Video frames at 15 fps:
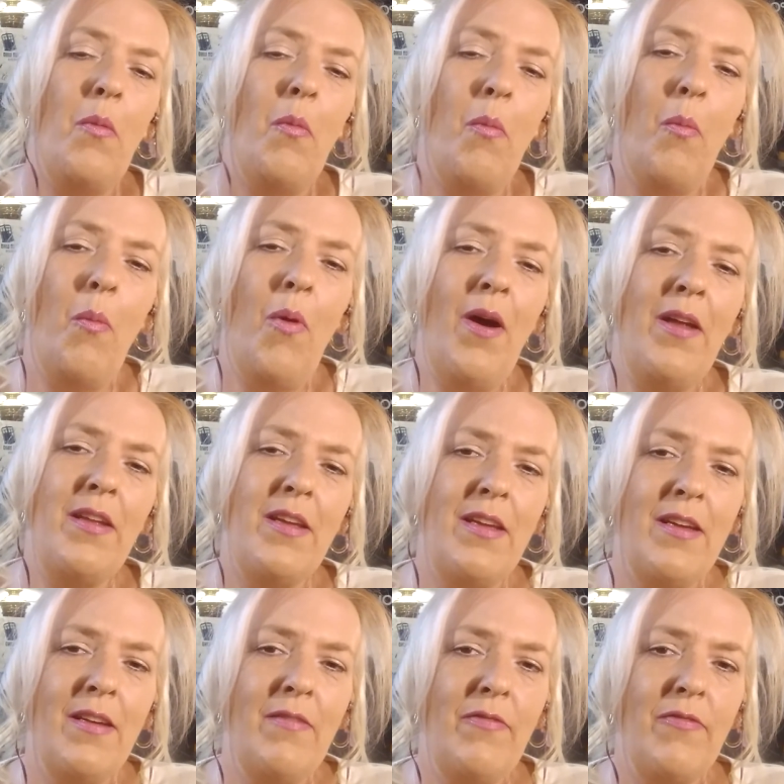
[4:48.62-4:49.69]
what
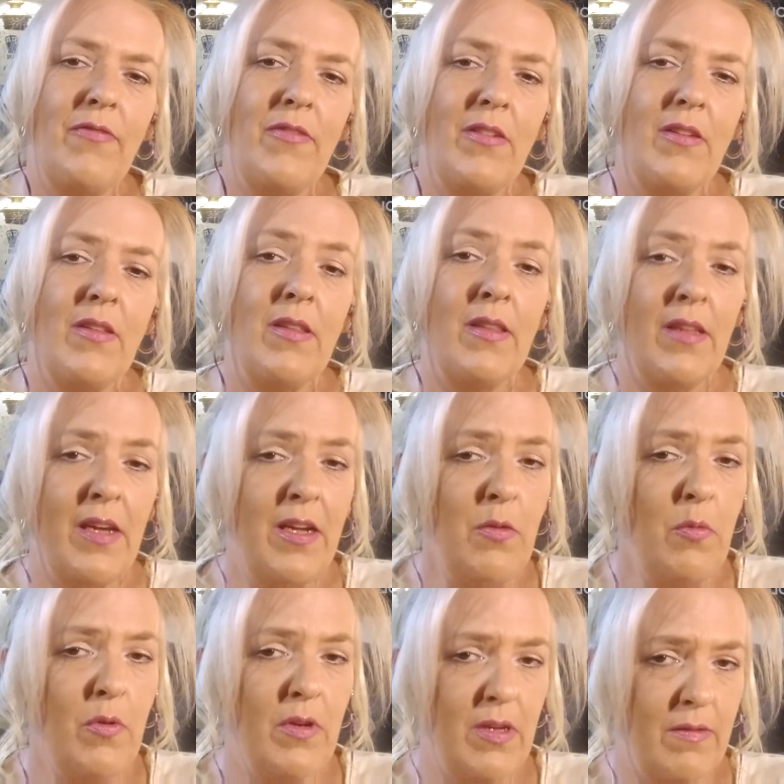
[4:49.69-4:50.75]
if they
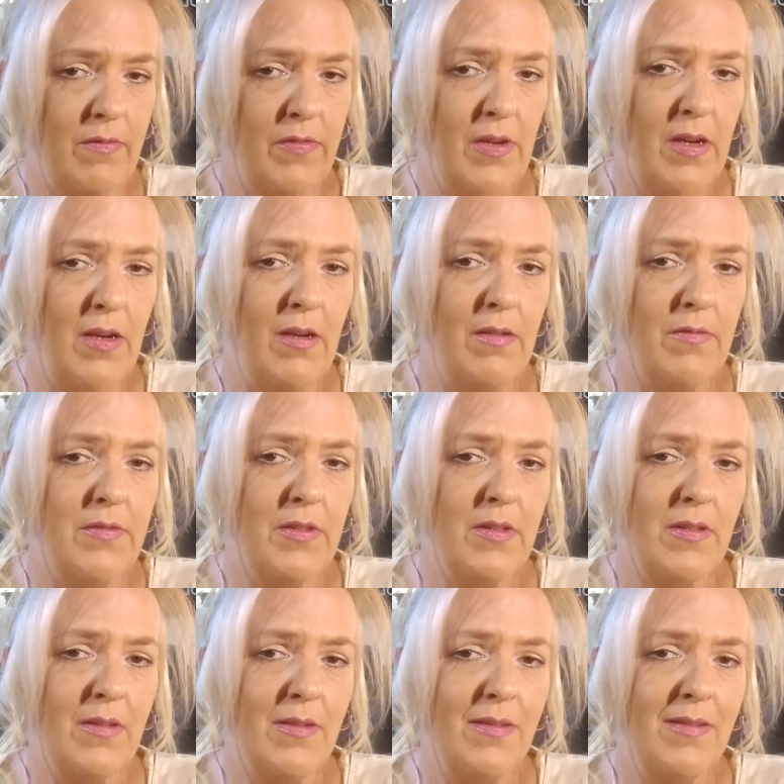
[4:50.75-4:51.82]
were involved
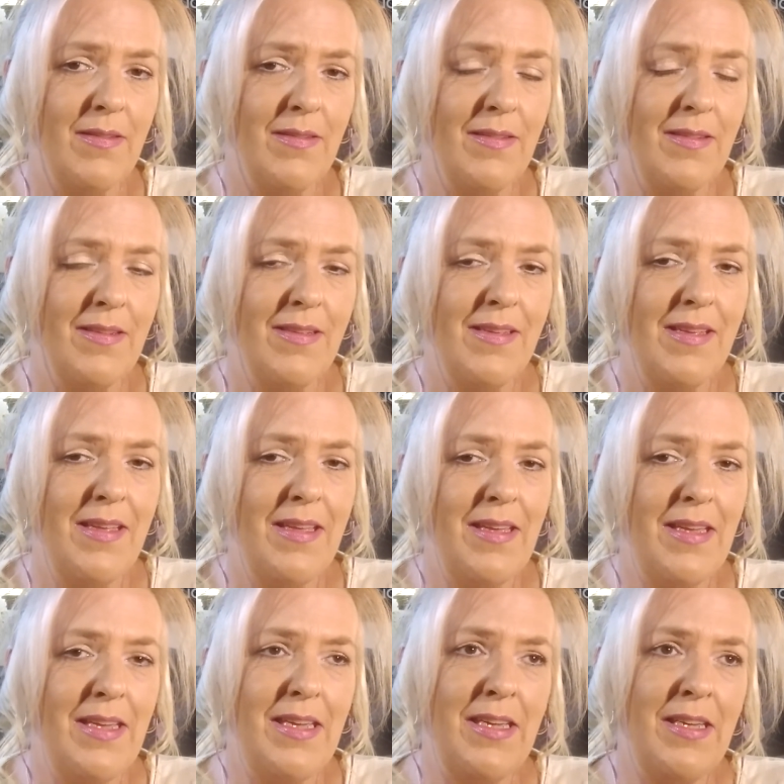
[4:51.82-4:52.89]

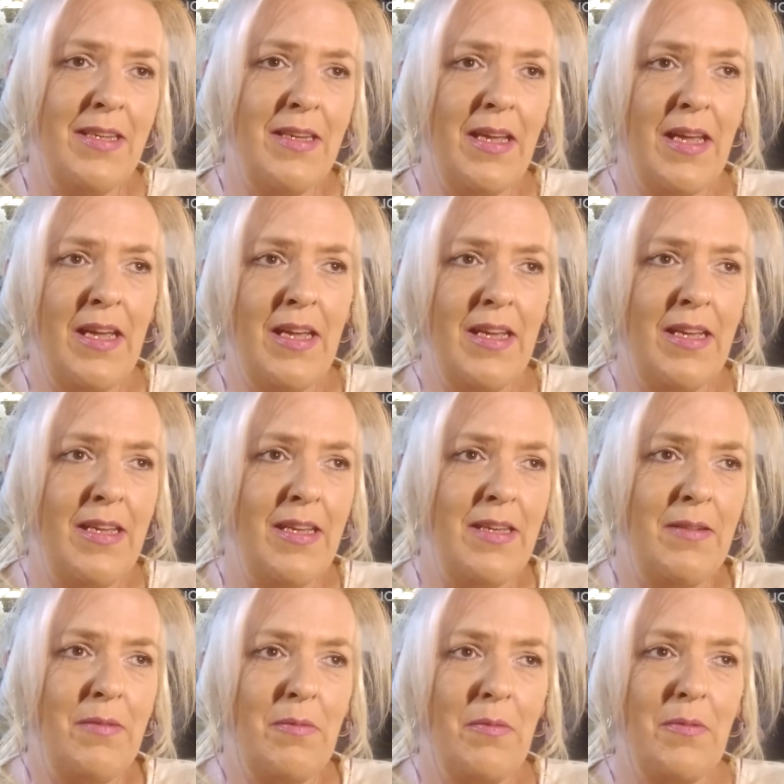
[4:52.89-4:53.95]
in
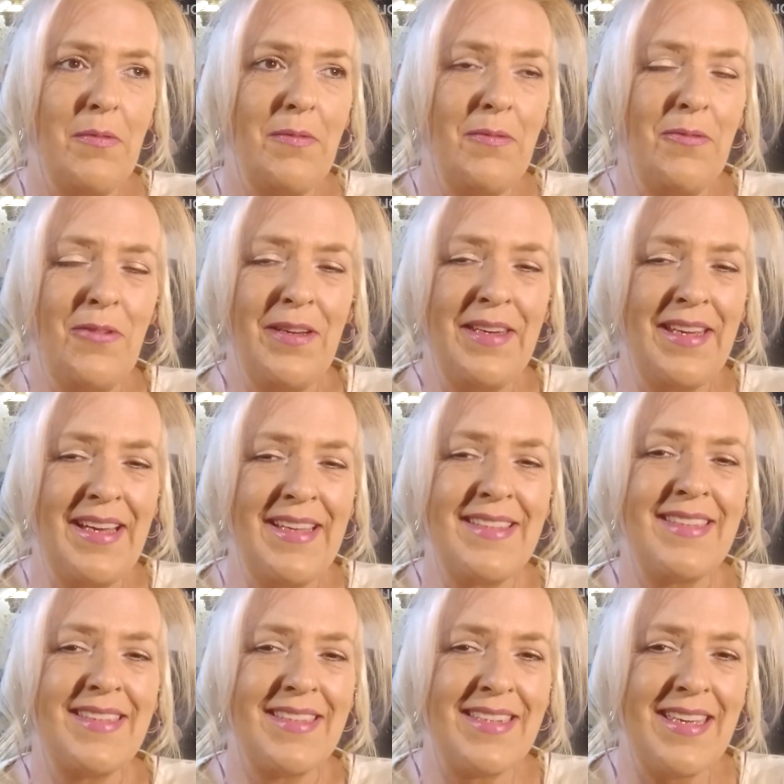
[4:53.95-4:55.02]
a
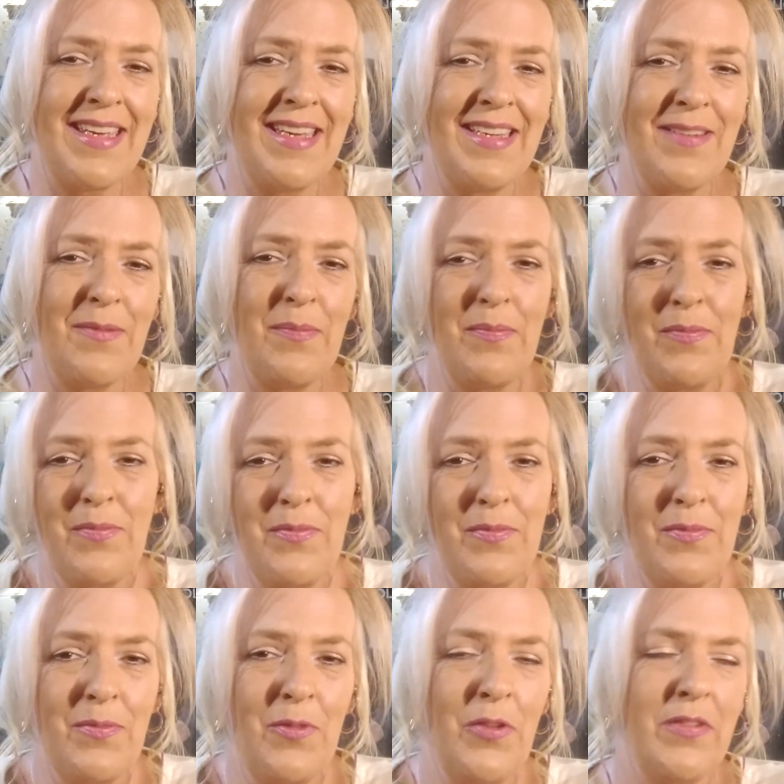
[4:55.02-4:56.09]
one-night stand,
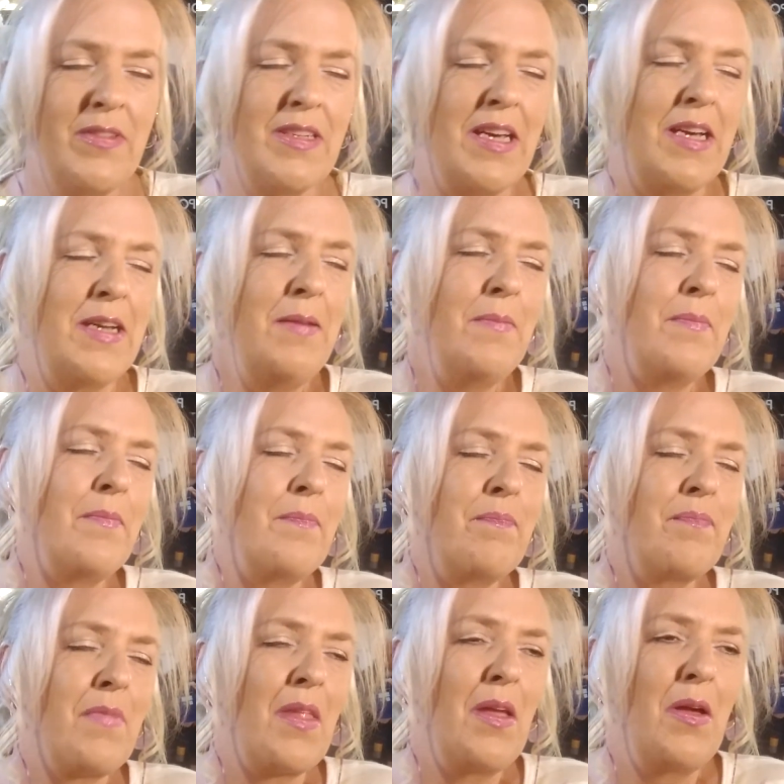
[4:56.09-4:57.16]
we'll say,
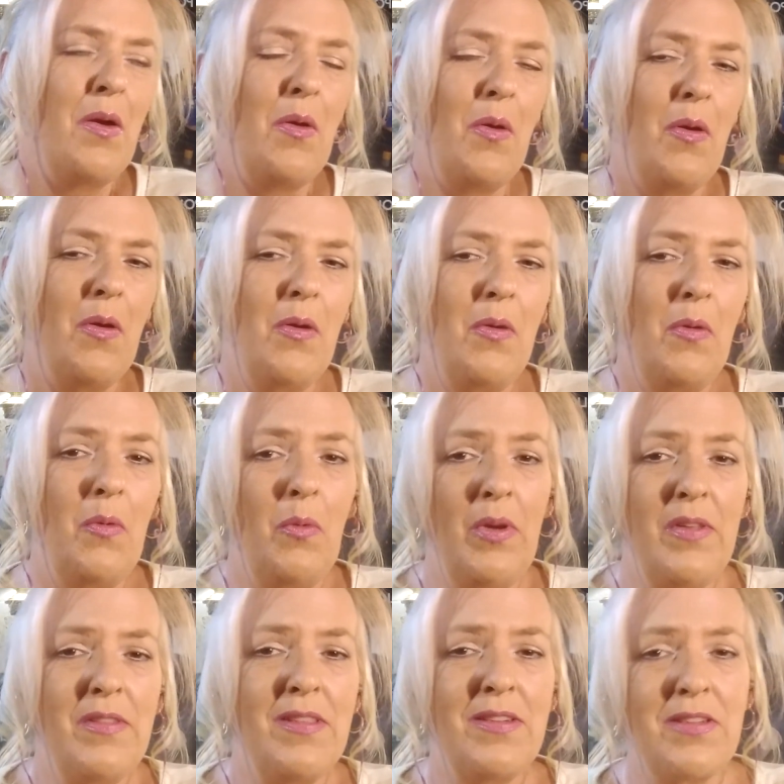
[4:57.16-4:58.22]

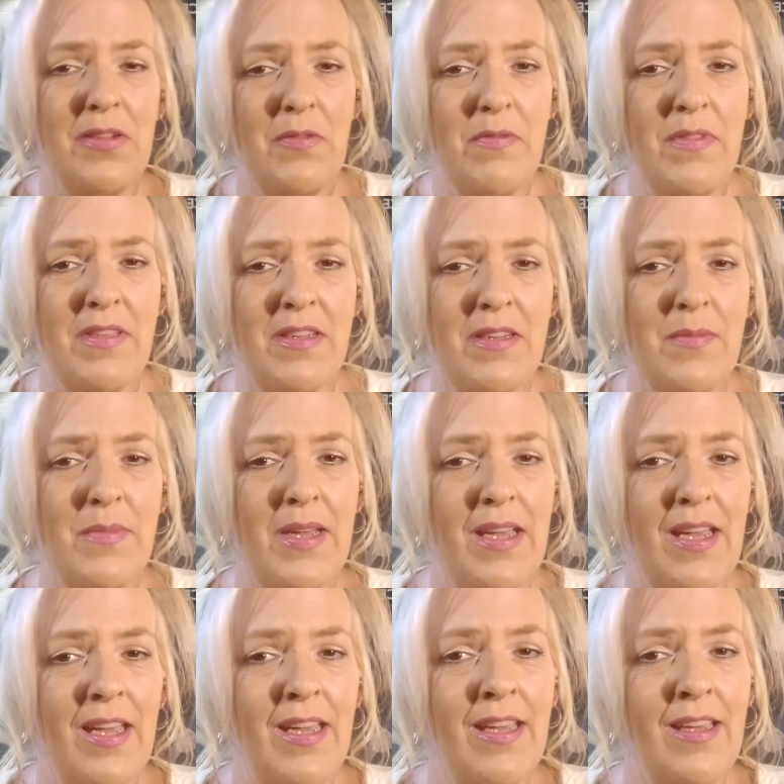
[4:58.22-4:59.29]
with the two of them
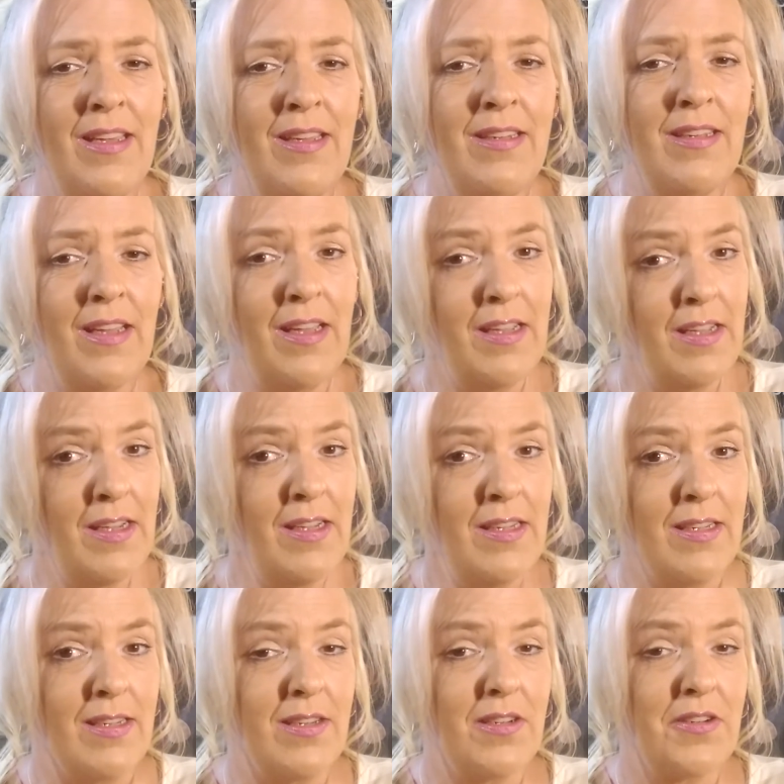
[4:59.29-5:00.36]
and
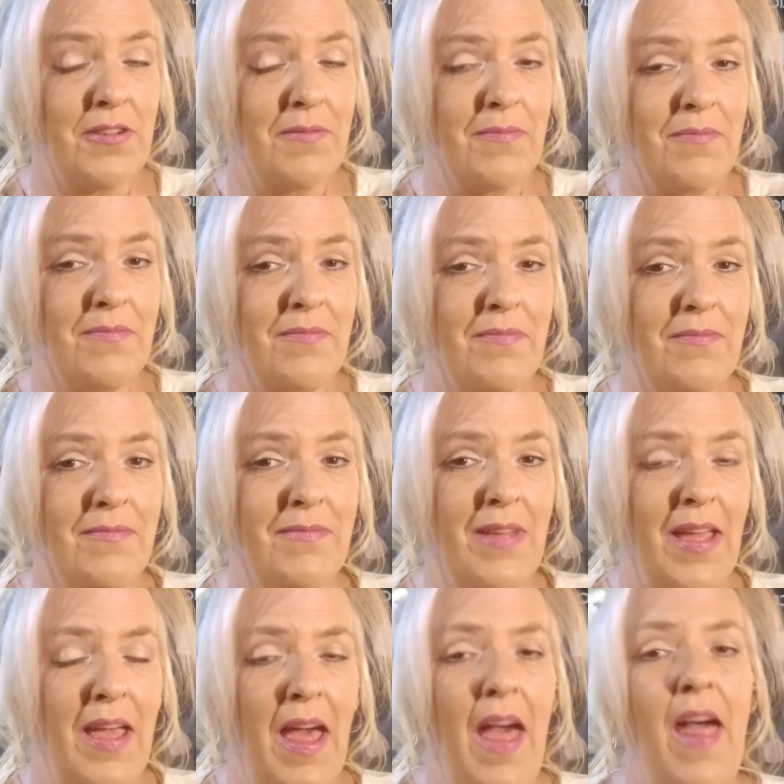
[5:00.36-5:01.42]
AH?
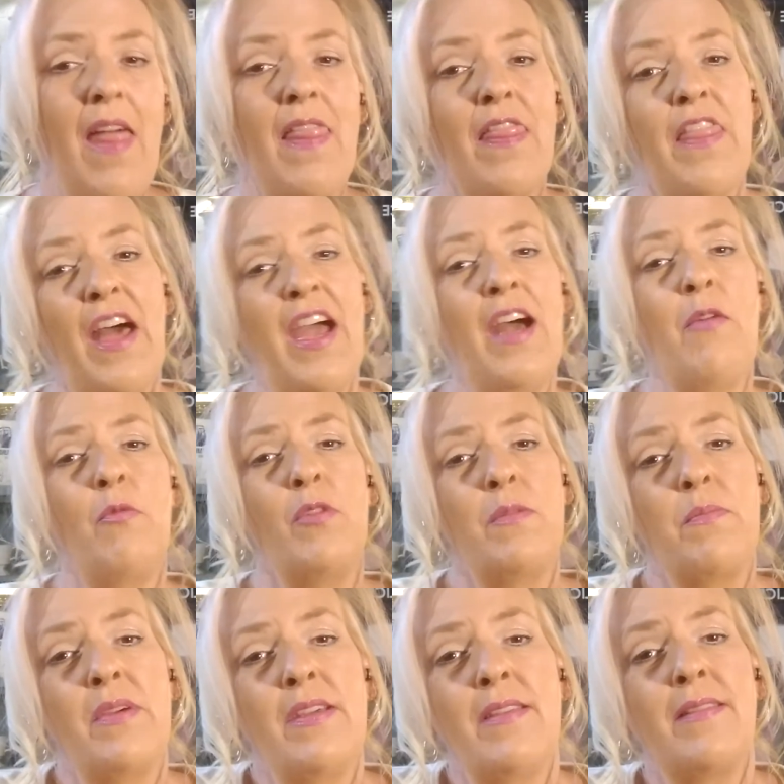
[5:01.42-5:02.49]
That
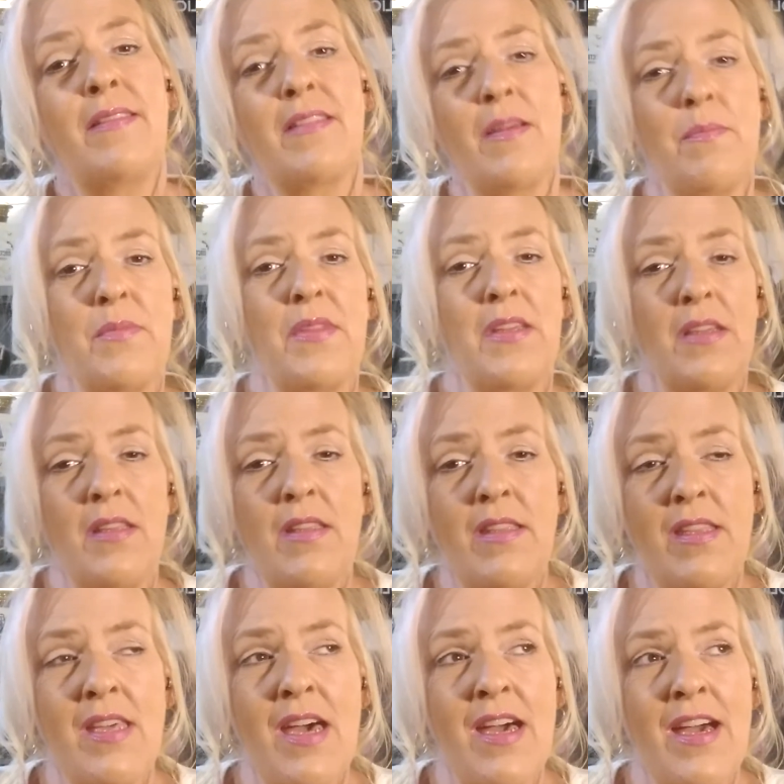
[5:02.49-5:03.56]
would be
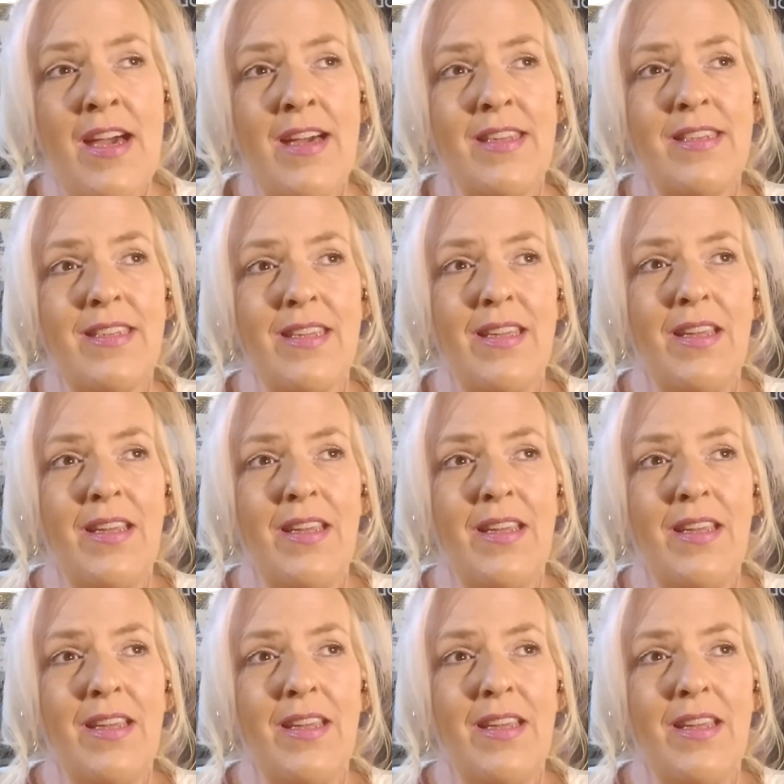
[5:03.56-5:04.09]
something that